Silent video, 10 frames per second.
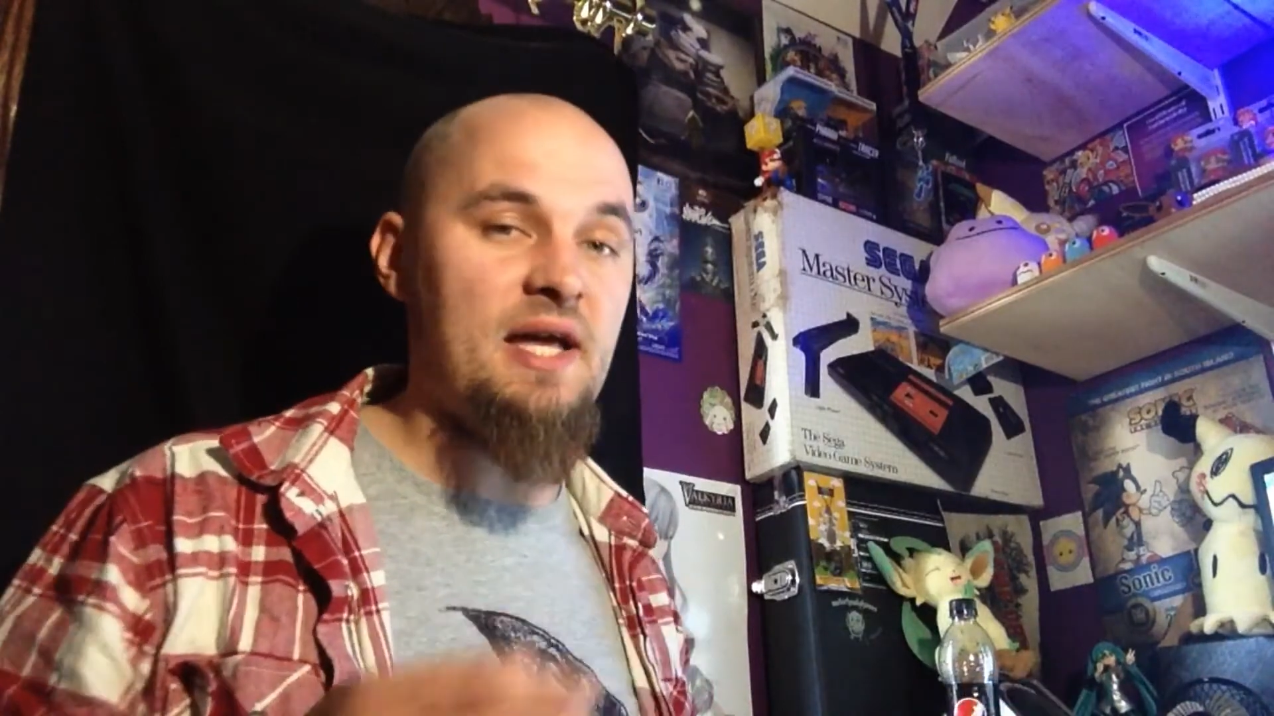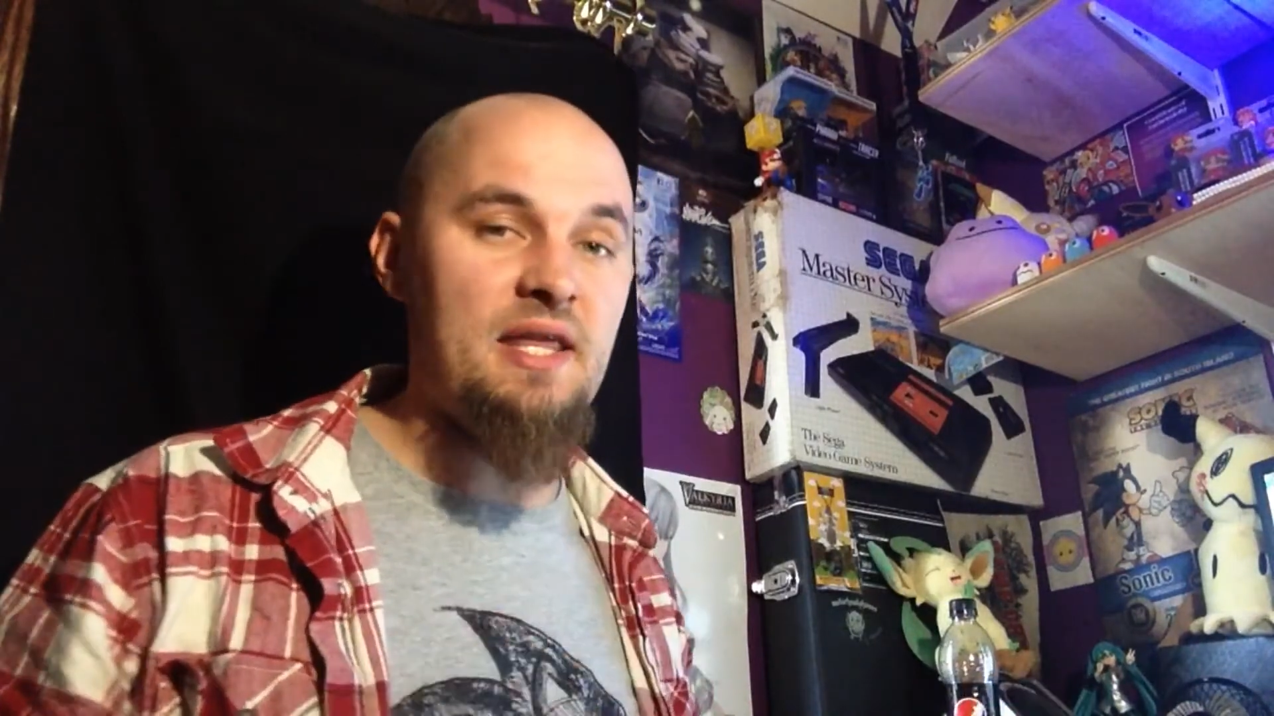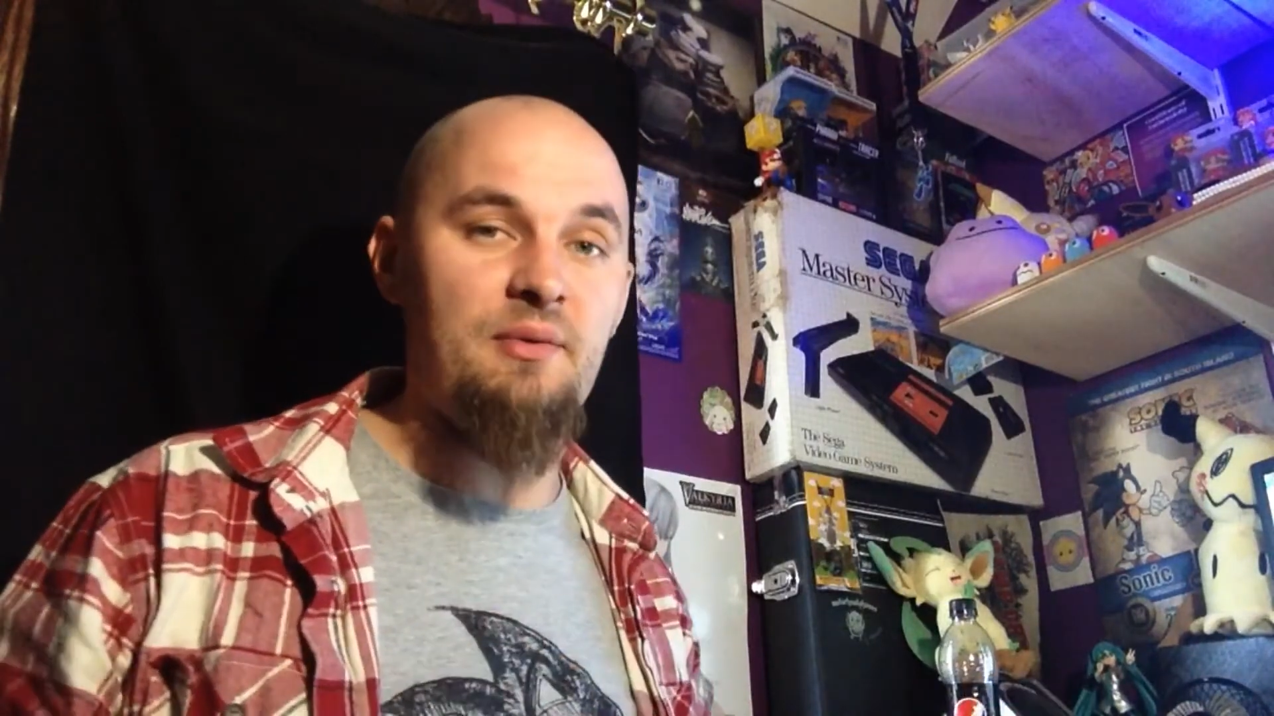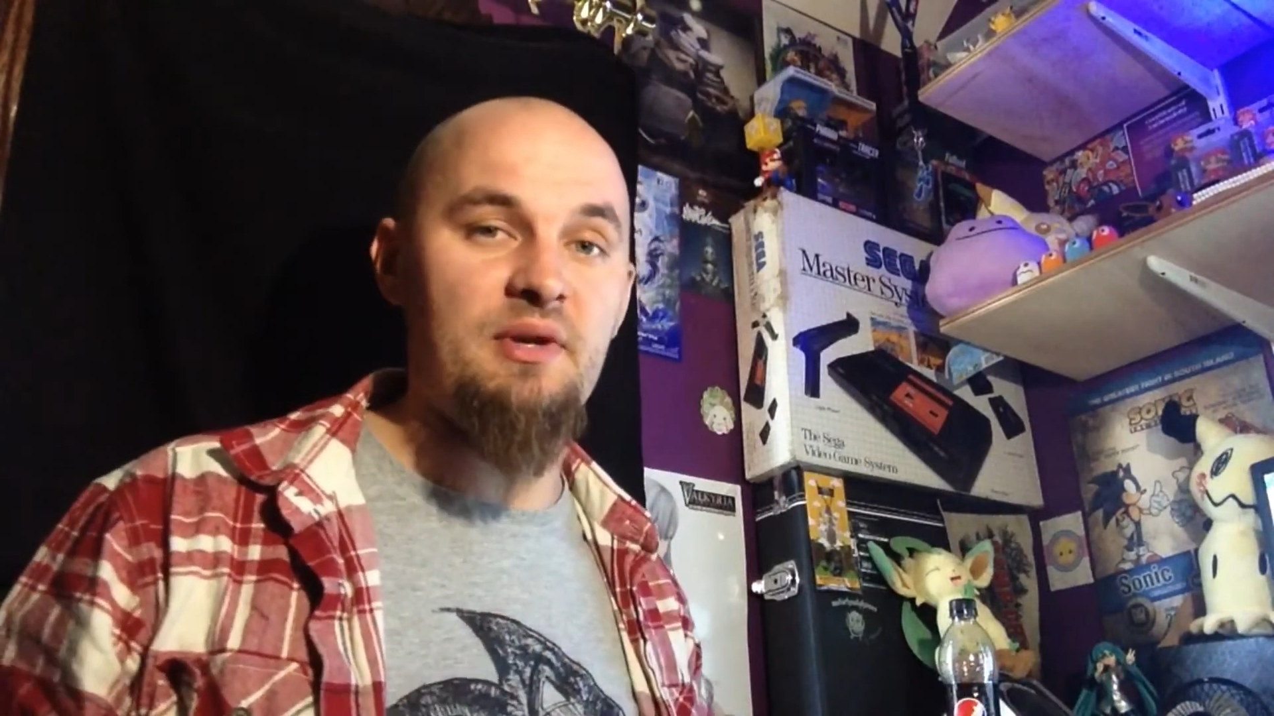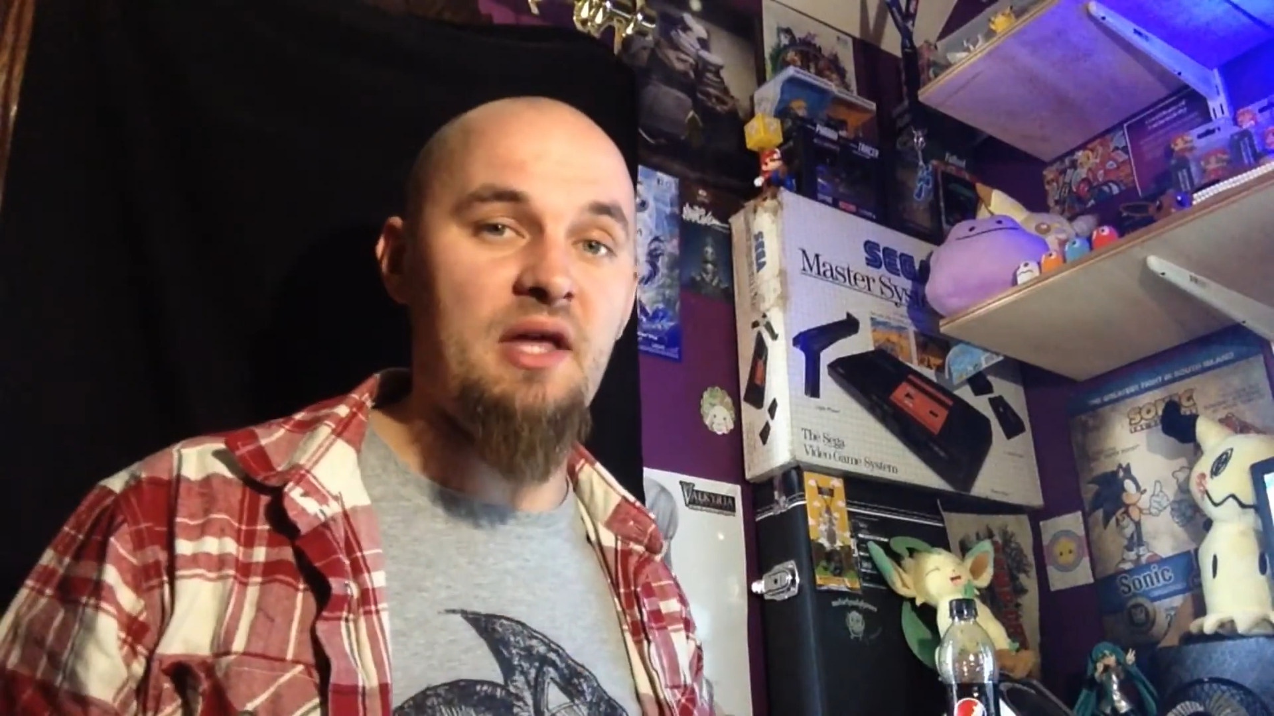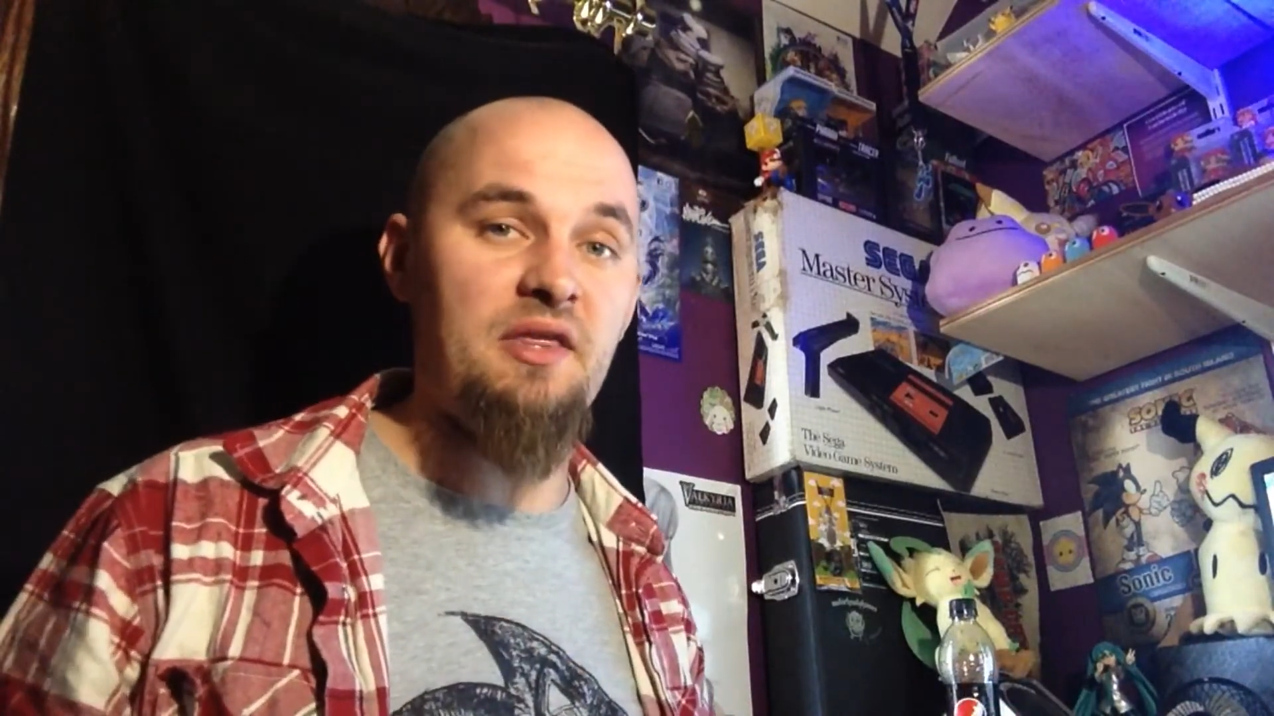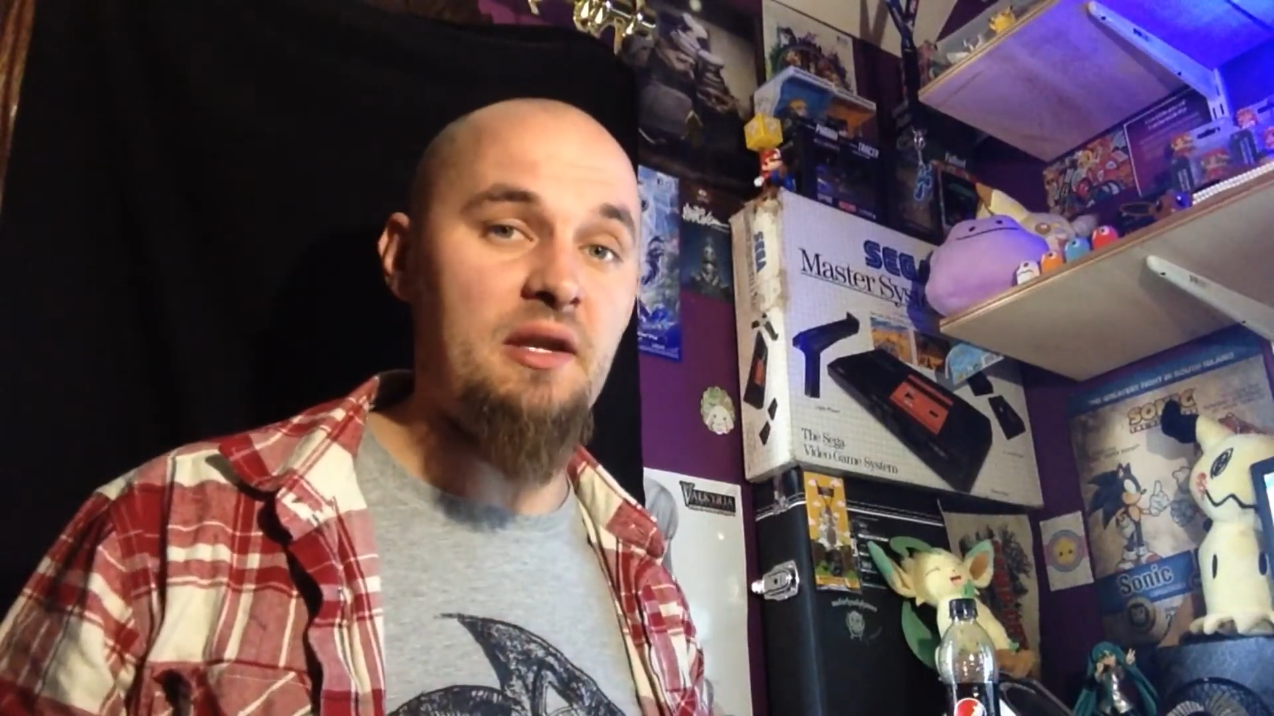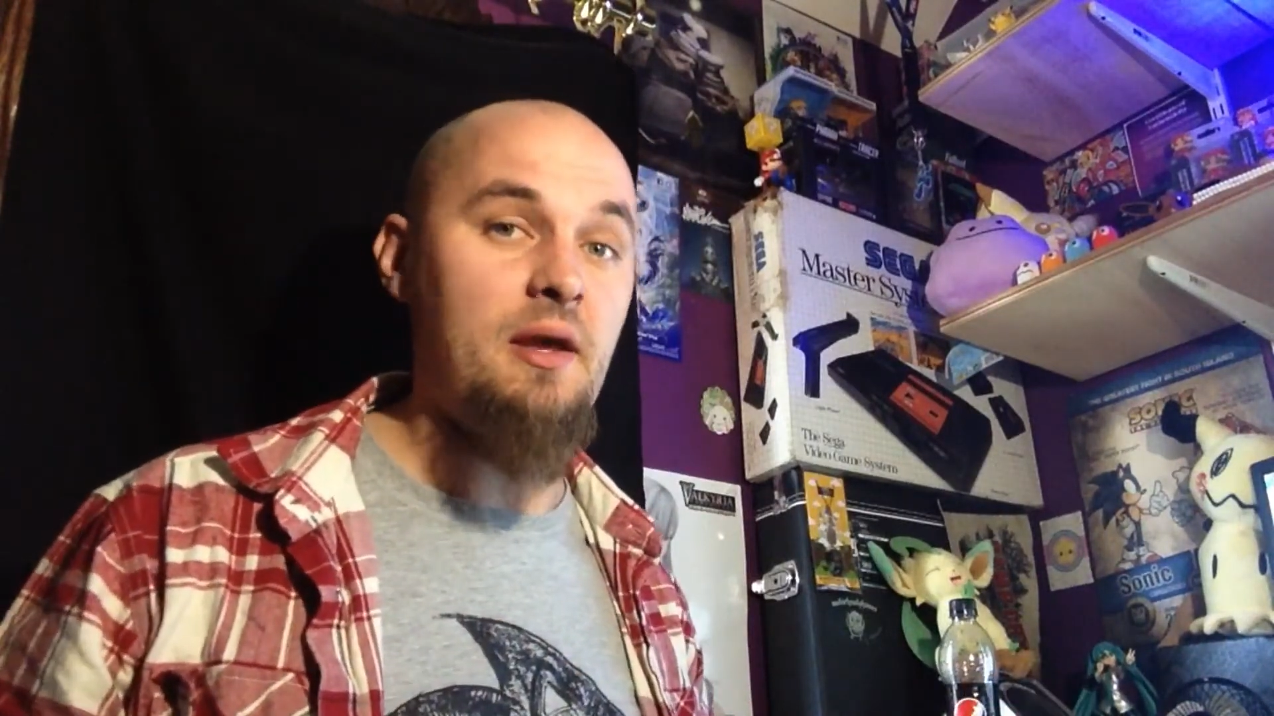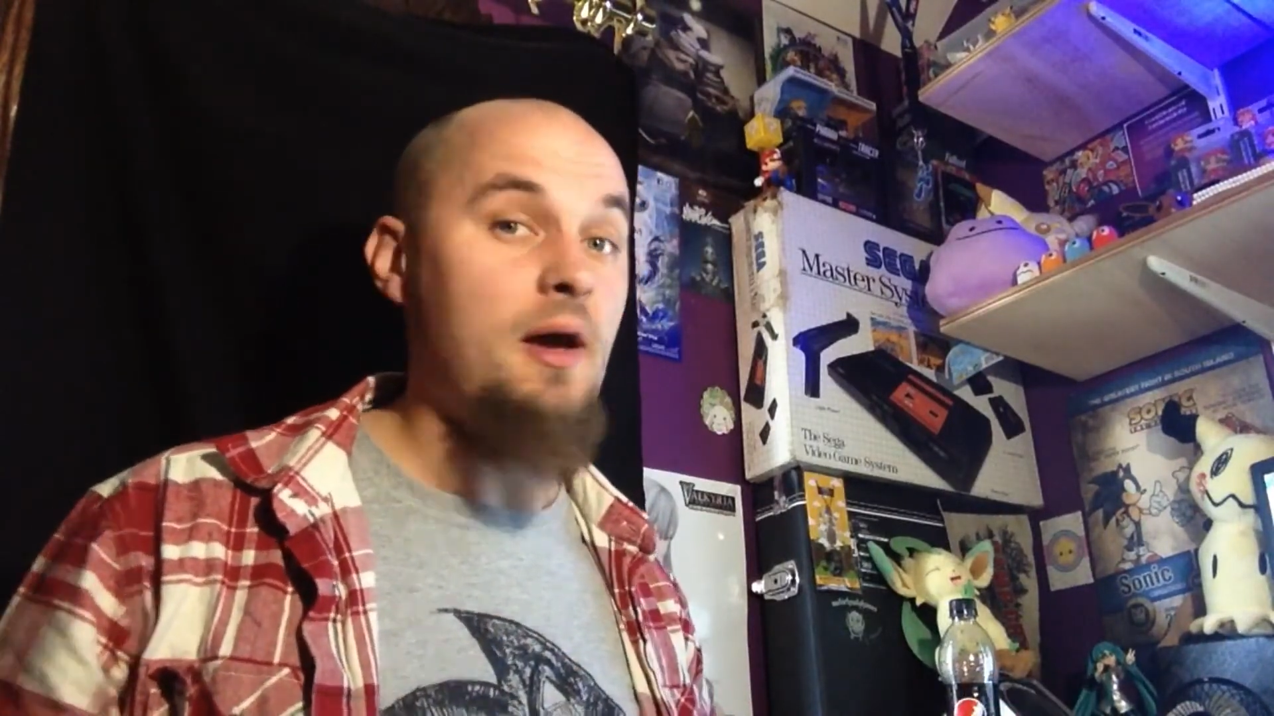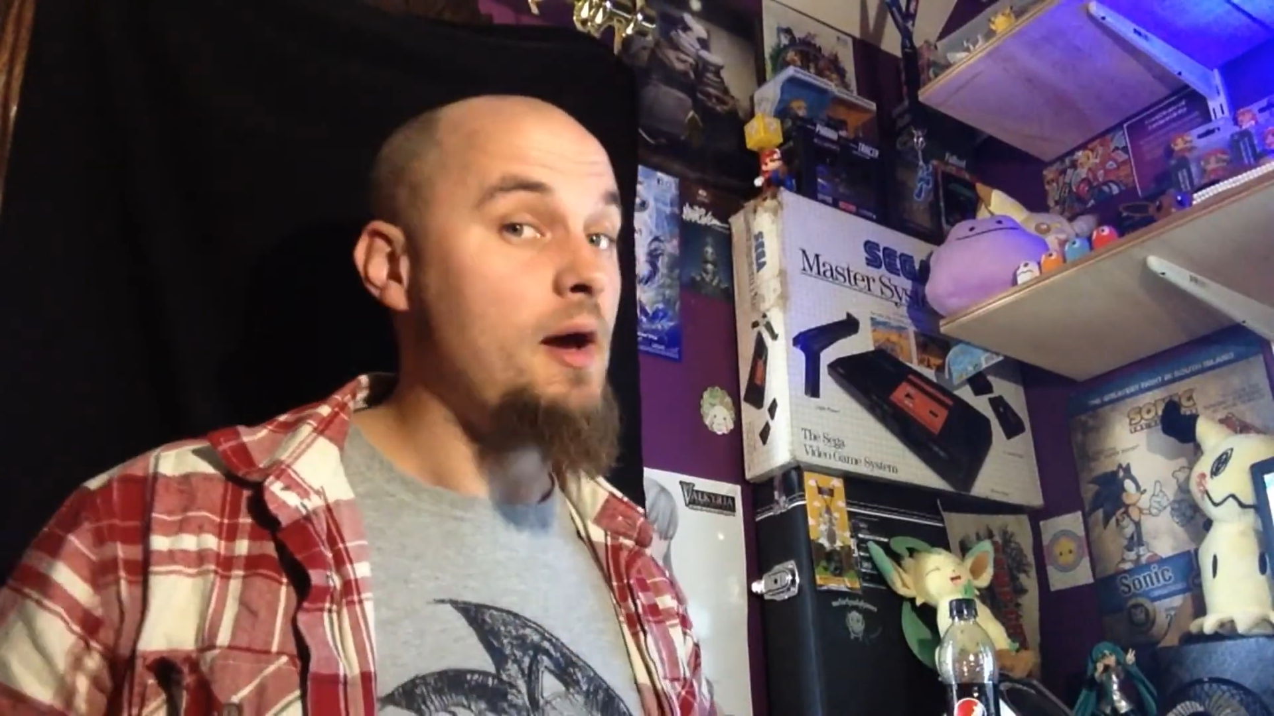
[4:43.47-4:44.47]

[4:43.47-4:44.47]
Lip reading: of there with nothing.